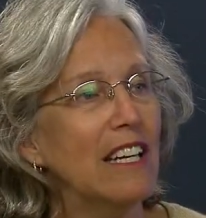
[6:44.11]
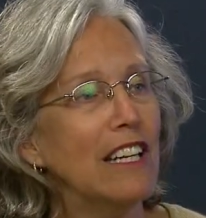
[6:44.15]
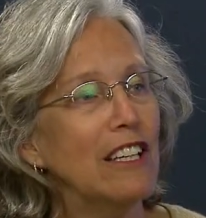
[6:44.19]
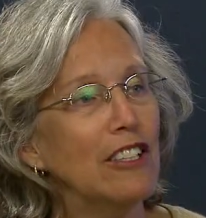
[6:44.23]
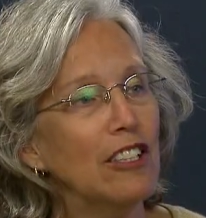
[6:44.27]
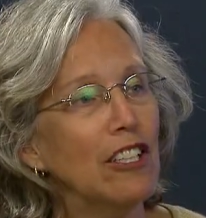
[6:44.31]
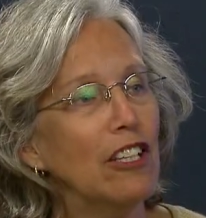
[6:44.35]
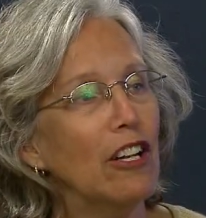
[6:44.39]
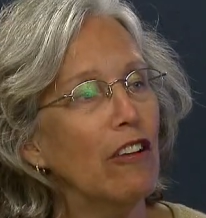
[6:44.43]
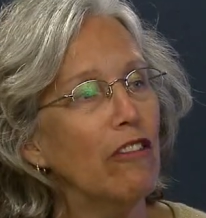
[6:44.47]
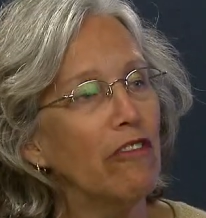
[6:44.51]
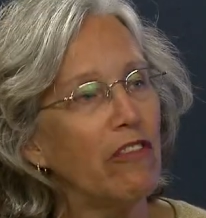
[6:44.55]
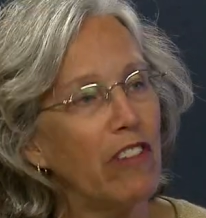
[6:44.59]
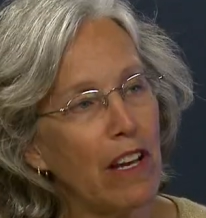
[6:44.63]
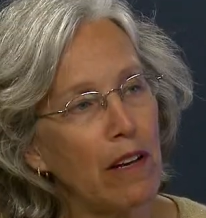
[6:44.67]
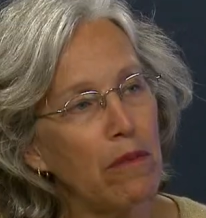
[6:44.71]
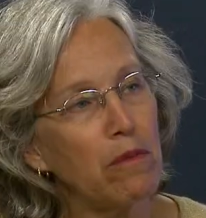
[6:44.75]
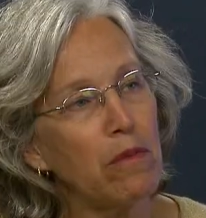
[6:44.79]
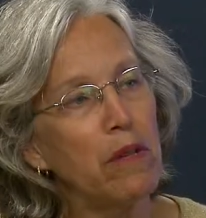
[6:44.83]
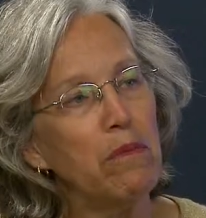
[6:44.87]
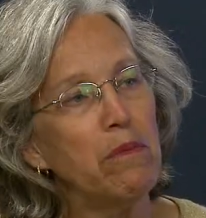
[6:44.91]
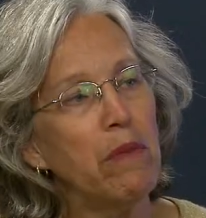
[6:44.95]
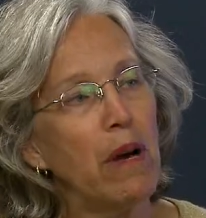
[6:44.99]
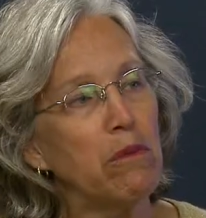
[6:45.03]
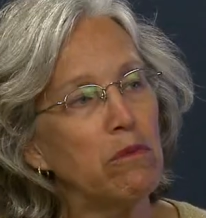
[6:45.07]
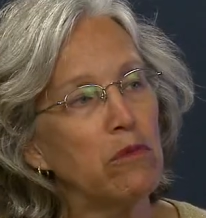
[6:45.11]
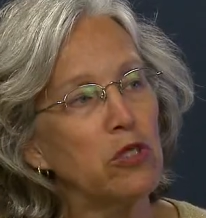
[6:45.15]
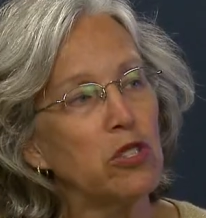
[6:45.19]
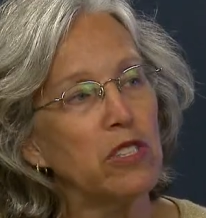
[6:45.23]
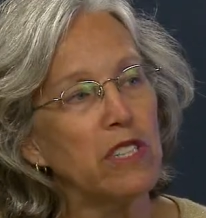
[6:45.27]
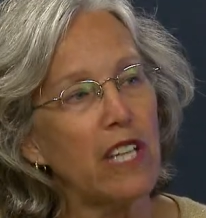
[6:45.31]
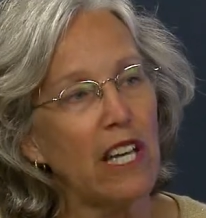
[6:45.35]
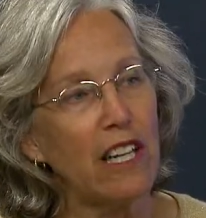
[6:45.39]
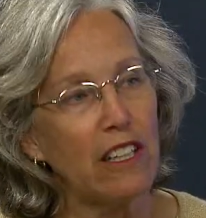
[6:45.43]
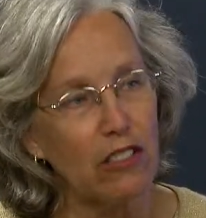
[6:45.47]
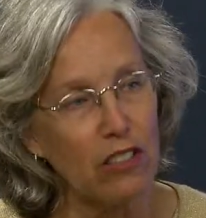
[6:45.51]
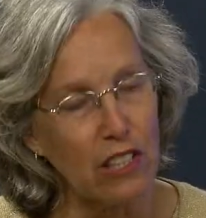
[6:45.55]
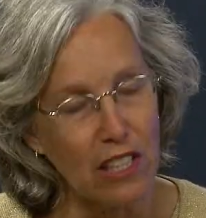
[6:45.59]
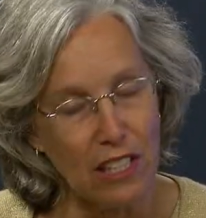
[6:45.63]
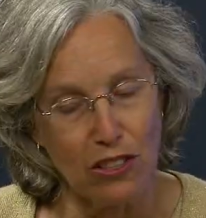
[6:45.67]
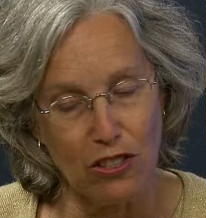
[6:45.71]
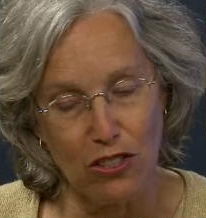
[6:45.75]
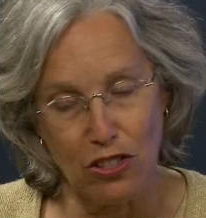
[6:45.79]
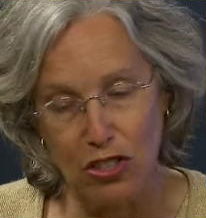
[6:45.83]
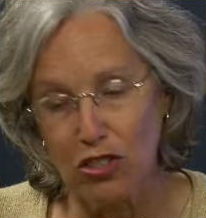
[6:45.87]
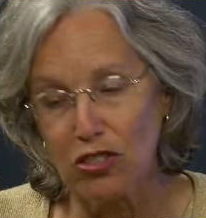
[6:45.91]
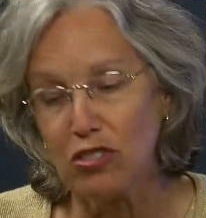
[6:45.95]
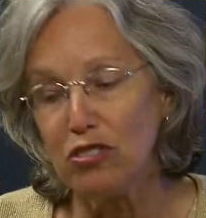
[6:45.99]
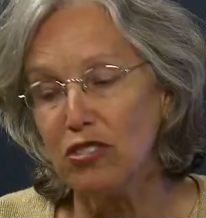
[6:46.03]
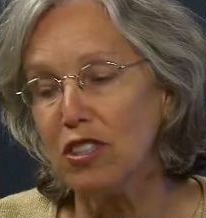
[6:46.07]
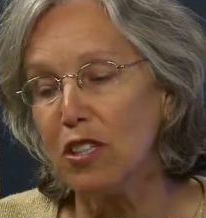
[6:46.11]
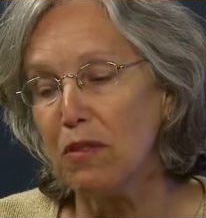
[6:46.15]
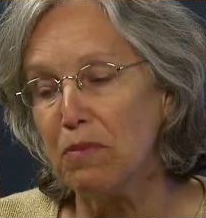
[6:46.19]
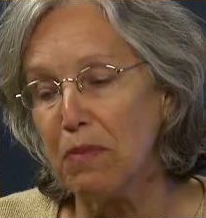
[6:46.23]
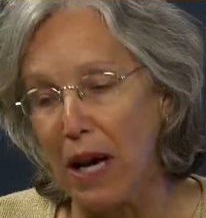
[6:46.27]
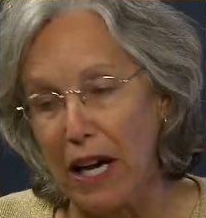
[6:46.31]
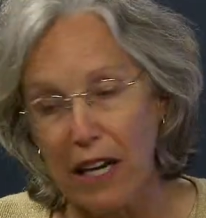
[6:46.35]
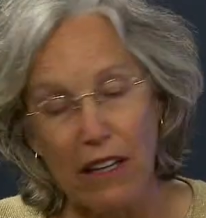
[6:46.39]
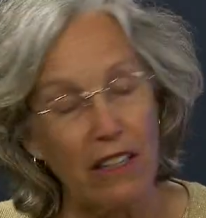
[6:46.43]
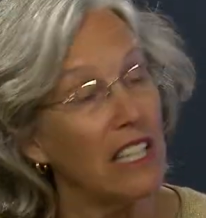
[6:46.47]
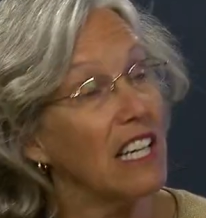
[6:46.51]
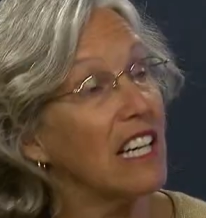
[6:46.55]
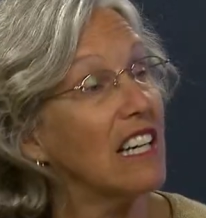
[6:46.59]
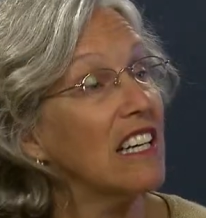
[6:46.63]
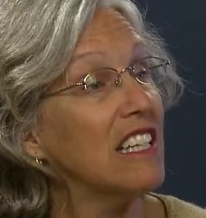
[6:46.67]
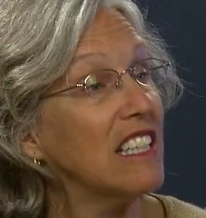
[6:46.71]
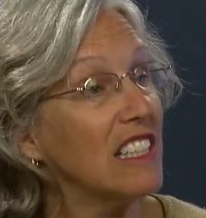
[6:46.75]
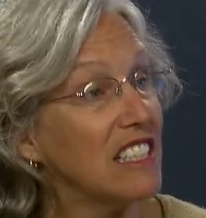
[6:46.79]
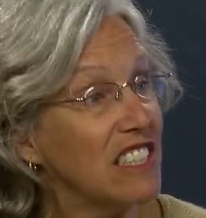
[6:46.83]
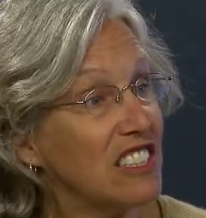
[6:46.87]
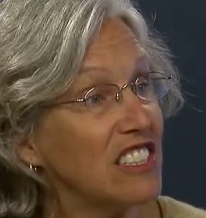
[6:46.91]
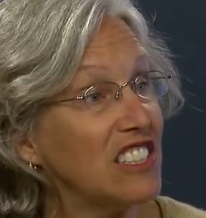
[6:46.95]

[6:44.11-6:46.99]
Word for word: you know family members that are concerned about a mm-hmm.